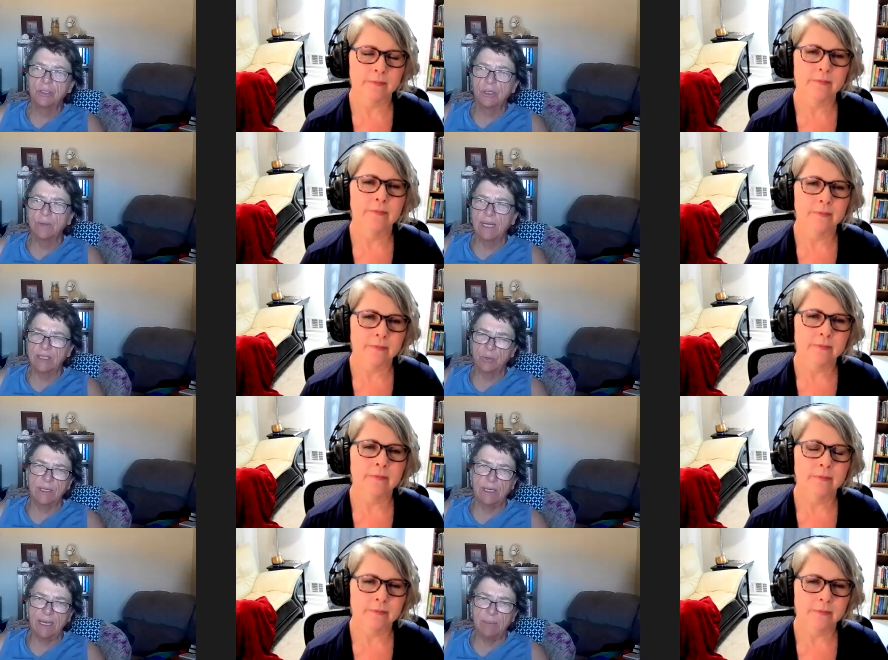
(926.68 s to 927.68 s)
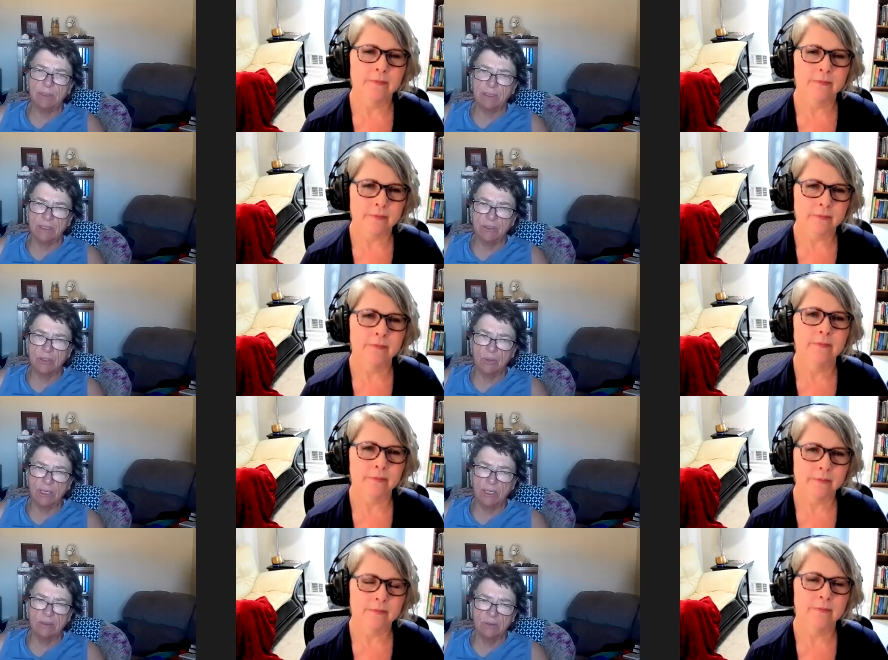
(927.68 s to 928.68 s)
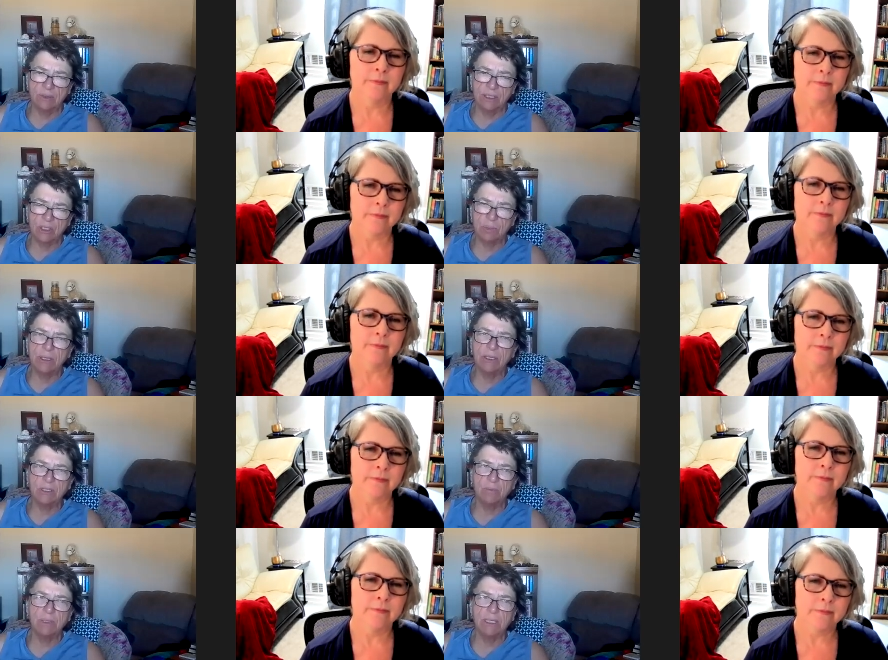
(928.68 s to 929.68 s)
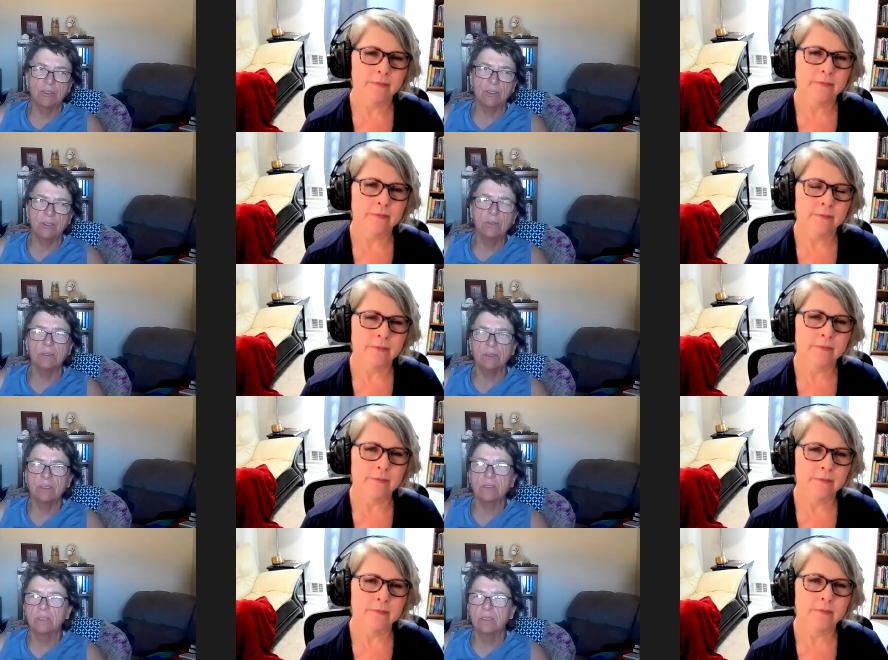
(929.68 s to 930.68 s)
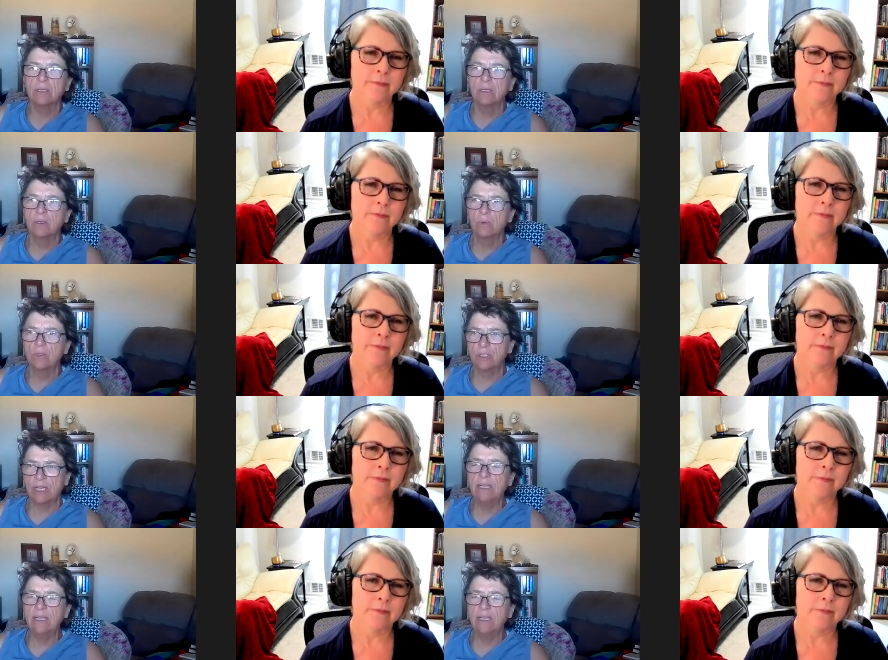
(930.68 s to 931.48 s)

Speaker 1: so that's what happened. And so then the experience of being a student was